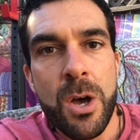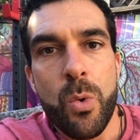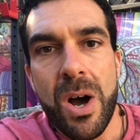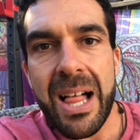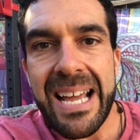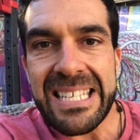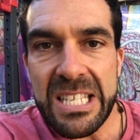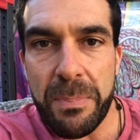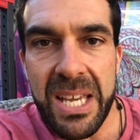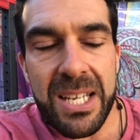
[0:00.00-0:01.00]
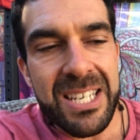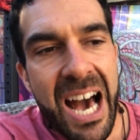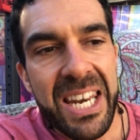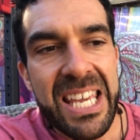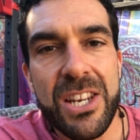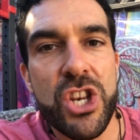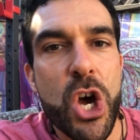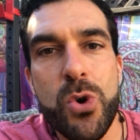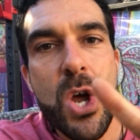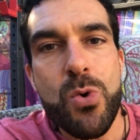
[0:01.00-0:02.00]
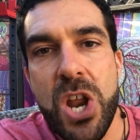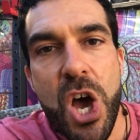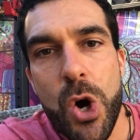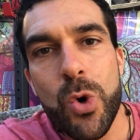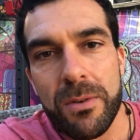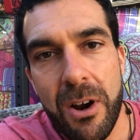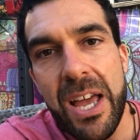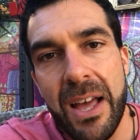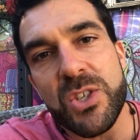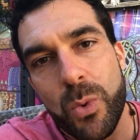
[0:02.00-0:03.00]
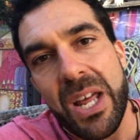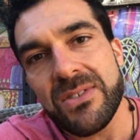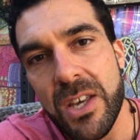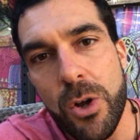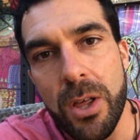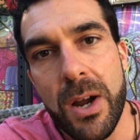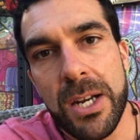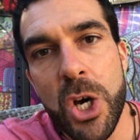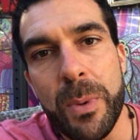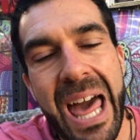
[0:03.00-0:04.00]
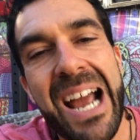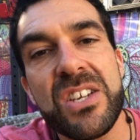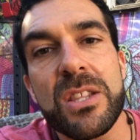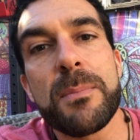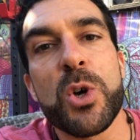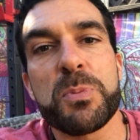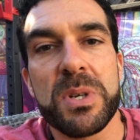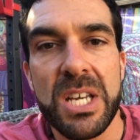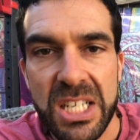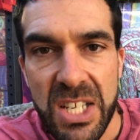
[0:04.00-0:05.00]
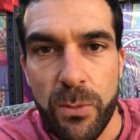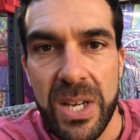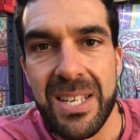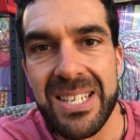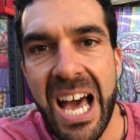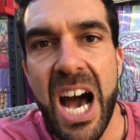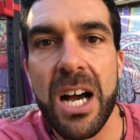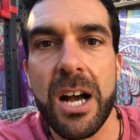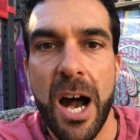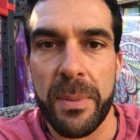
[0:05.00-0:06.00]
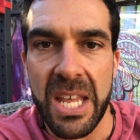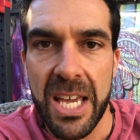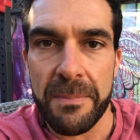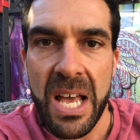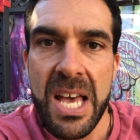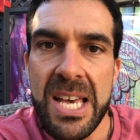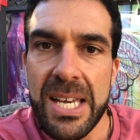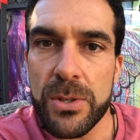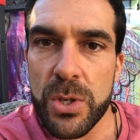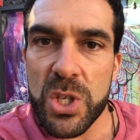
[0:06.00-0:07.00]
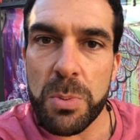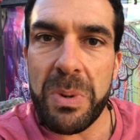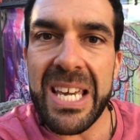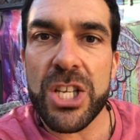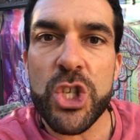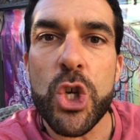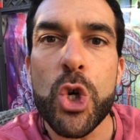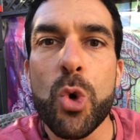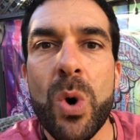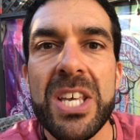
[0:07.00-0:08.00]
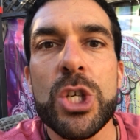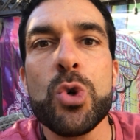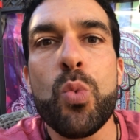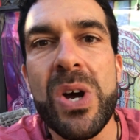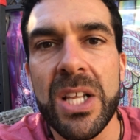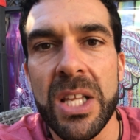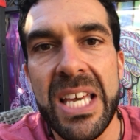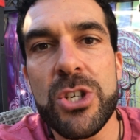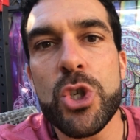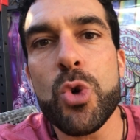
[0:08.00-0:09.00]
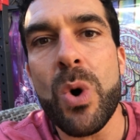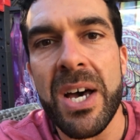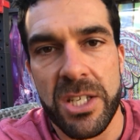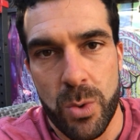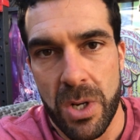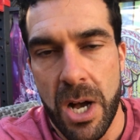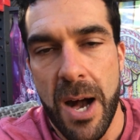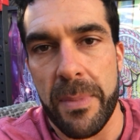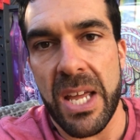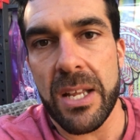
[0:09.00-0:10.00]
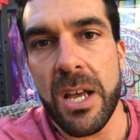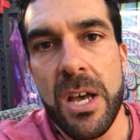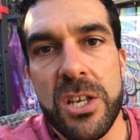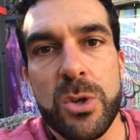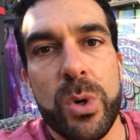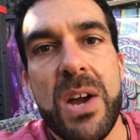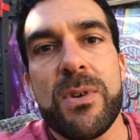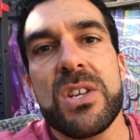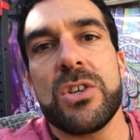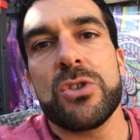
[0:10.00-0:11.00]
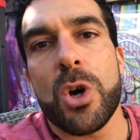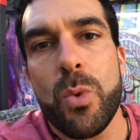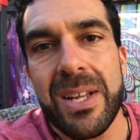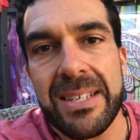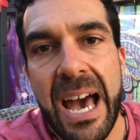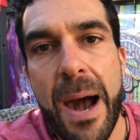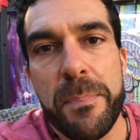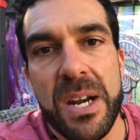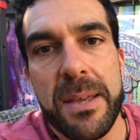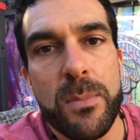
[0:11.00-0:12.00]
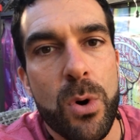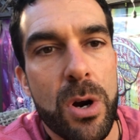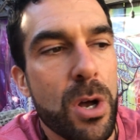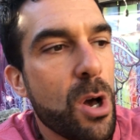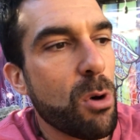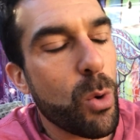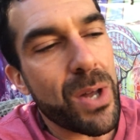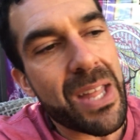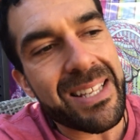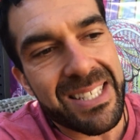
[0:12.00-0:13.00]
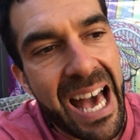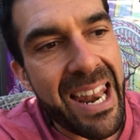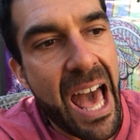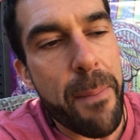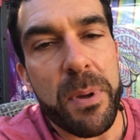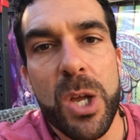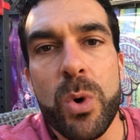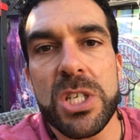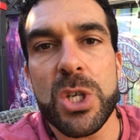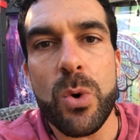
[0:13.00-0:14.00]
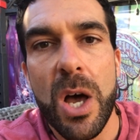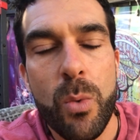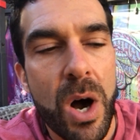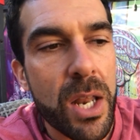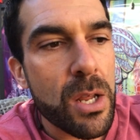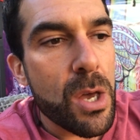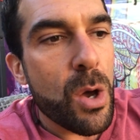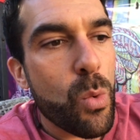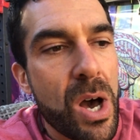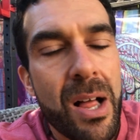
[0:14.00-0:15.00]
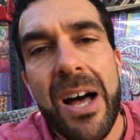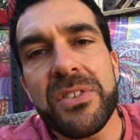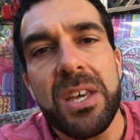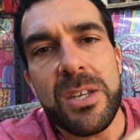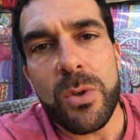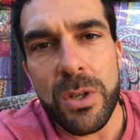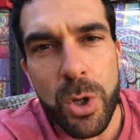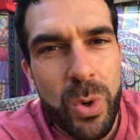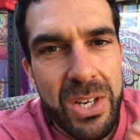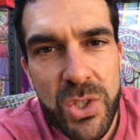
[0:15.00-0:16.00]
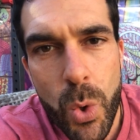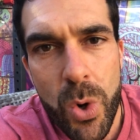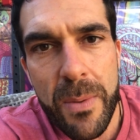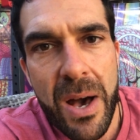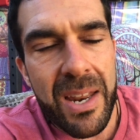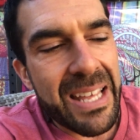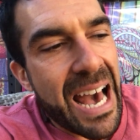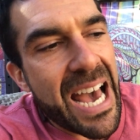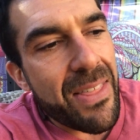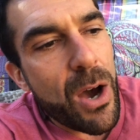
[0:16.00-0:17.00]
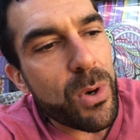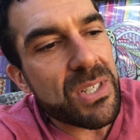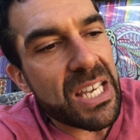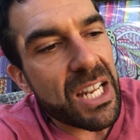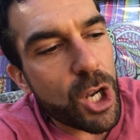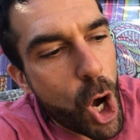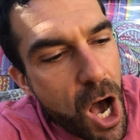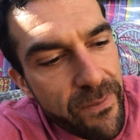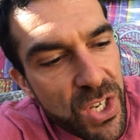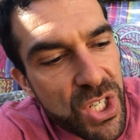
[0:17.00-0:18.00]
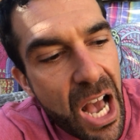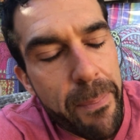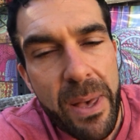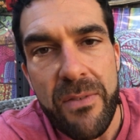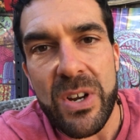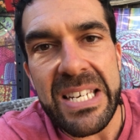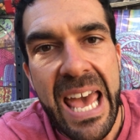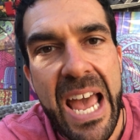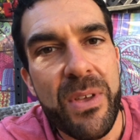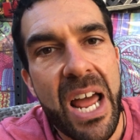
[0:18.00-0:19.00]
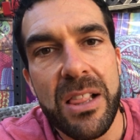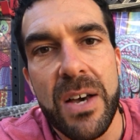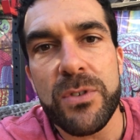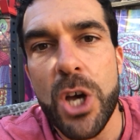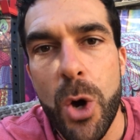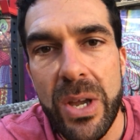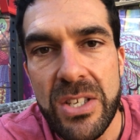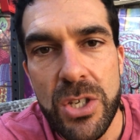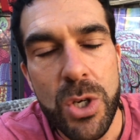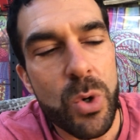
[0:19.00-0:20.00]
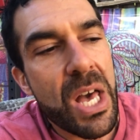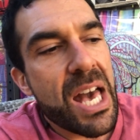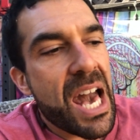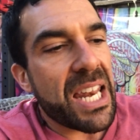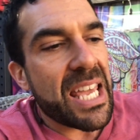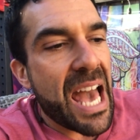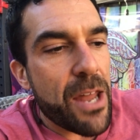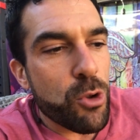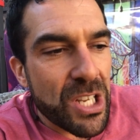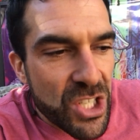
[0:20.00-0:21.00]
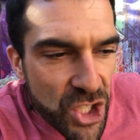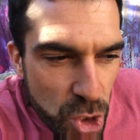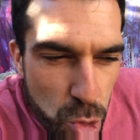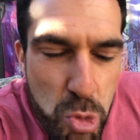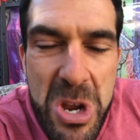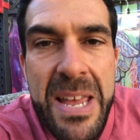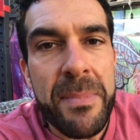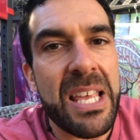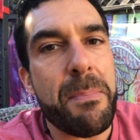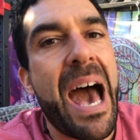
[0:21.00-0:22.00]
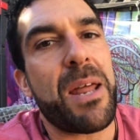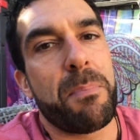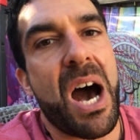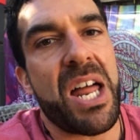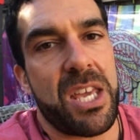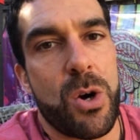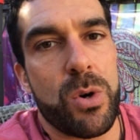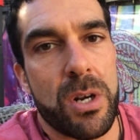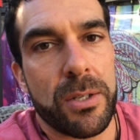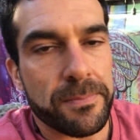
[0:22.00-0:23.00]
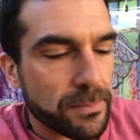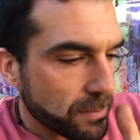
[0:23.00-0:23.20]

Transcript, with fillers: Well, I speak not in no, no, no, all right, that's what I said earlier, I know, but actually the most productive way to not accommodate is to speak to what you will and do want to accommodate. So whatever it is you don't want to happen anymore, well, when that's not happening, what do I want? Well, I'll tell you a little quick story about a guy that was in a coffee shop every day that I loved going to, and he had extremely bad body odor.